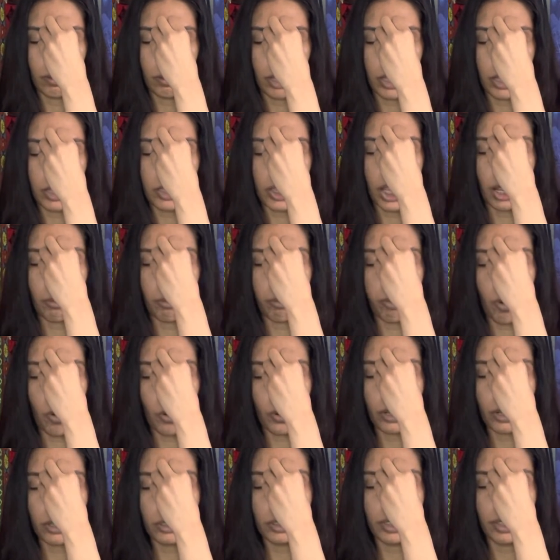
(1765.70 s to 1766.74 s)
It's like a
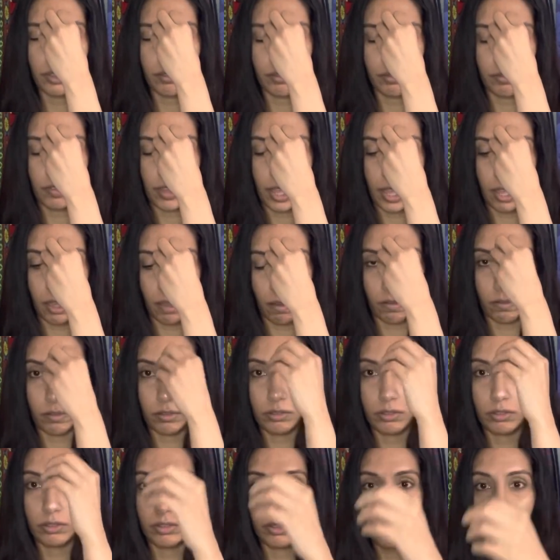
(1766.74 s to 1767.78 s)
portal in the
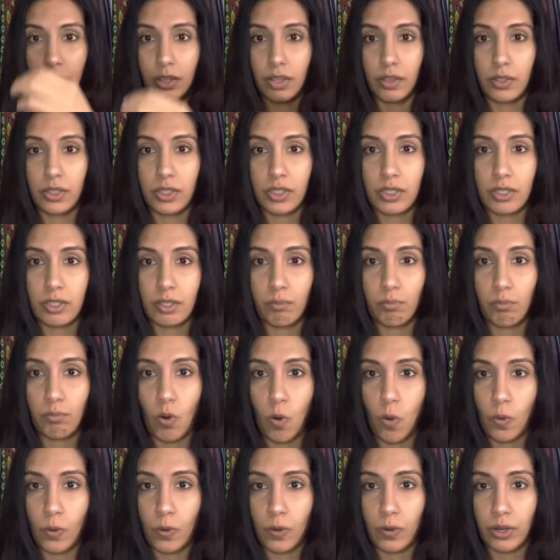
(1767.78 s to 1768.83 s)
veil. This is a
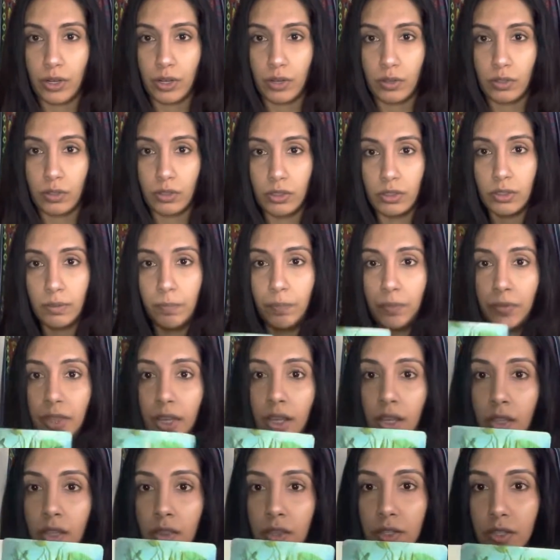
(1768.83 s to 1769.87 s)
portal.
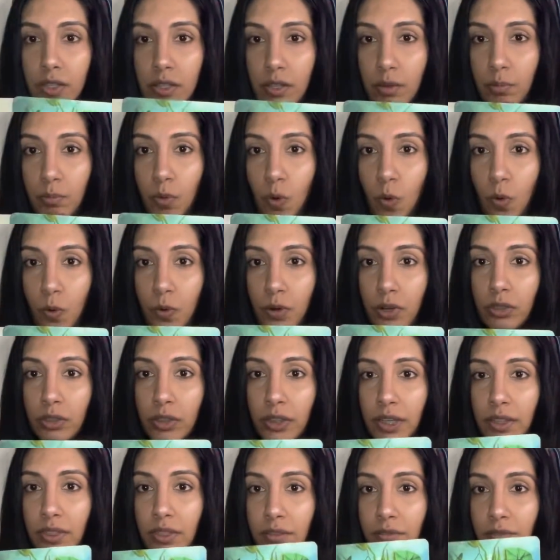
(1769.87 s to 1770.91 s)
This is a portal
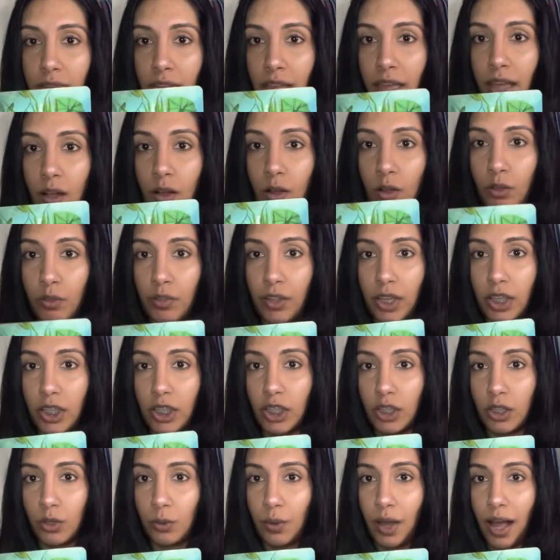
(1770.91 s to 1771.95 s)
in the veil that
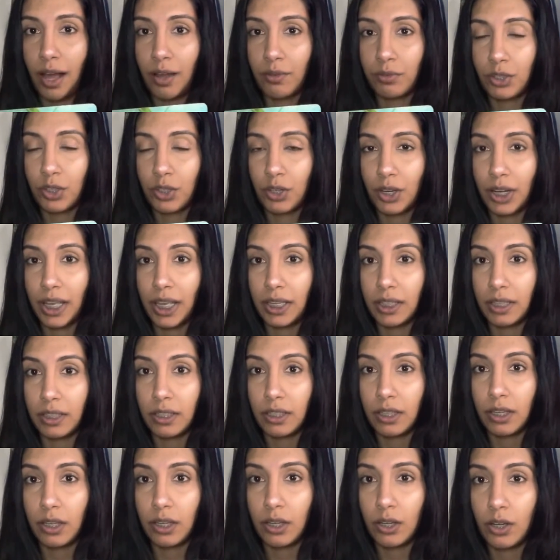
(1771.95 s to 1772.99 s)
you have created
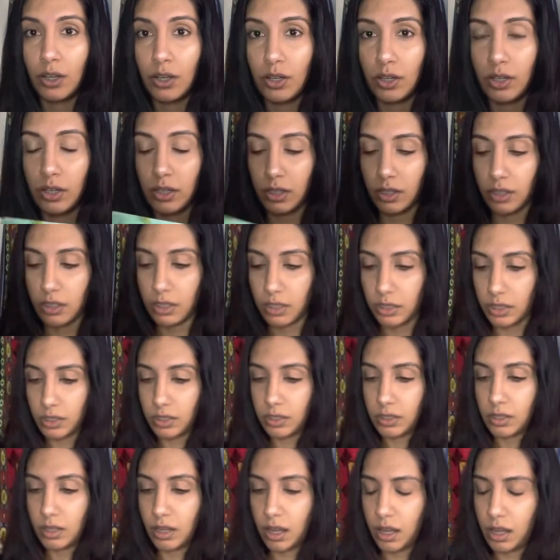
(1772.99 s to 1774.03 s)
here.
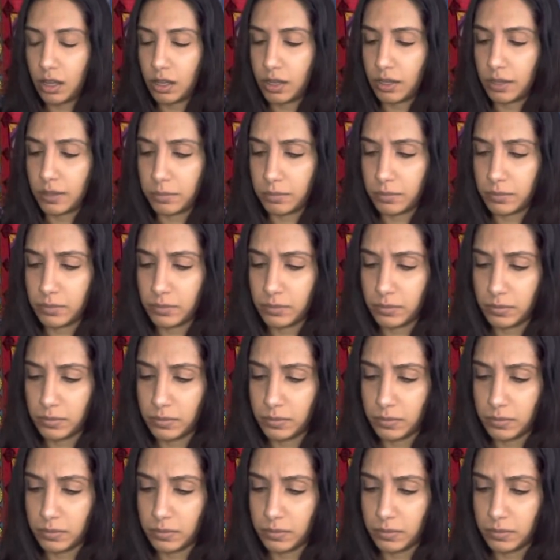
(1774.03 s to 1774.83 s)
Um,